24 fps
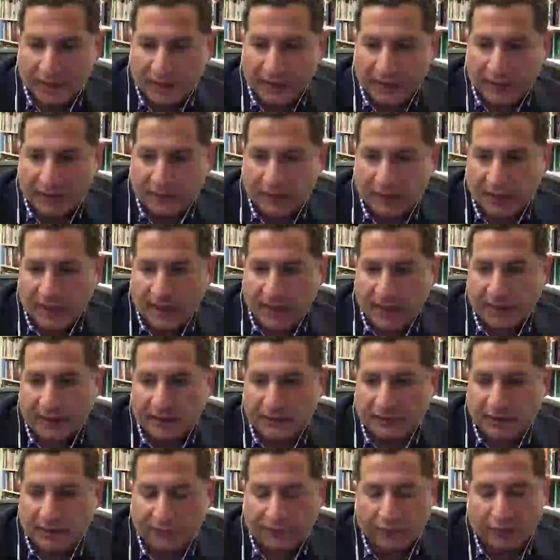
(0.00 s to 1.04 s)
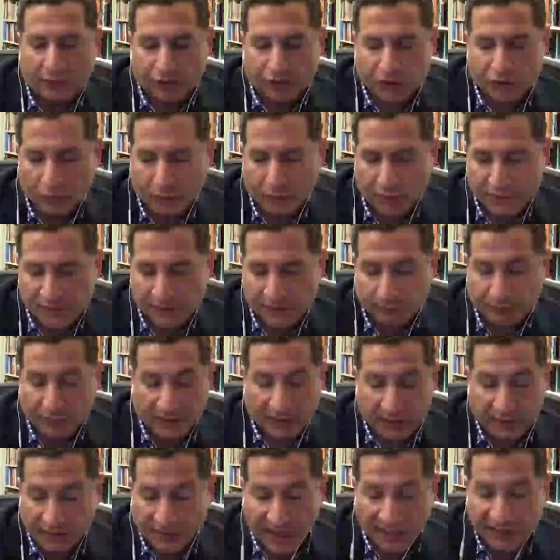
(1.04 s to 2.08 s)
a difficult choice, but
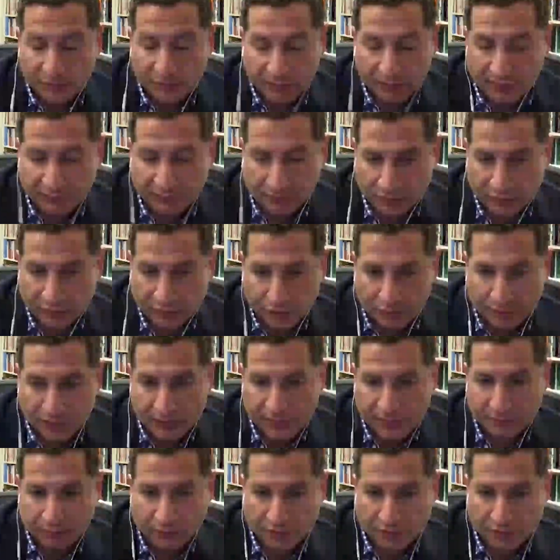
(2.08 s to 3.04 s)
a not so difficult choice,